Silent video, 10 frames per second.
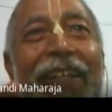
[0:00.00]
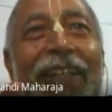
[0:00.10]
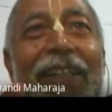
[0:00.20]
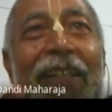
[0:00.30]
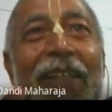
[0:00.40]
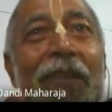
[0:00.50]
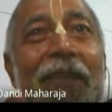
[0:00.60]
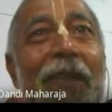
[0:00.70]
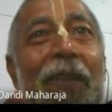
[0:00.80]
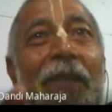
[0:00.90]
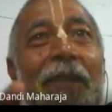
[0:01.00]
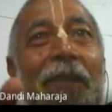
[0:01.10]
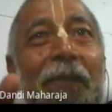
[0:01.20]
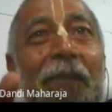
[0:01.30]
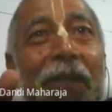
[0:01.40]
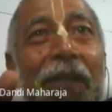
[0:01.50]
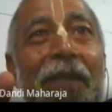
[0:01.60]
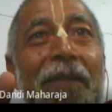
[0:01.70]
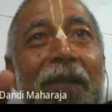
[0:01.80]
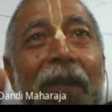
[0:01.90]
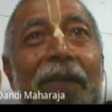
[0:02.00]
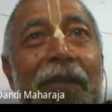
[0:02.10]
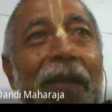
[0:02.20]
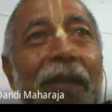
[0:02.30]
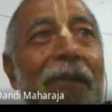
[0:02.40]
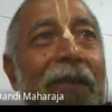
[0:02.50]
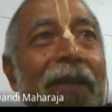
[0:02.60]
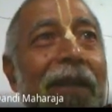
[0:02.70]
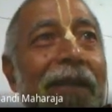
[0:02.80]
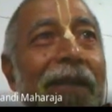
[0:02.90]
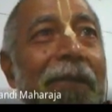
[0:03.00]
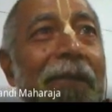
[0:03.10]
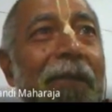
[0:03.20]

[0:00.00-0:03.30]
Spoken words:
So, please, as a servant, kindly forgive.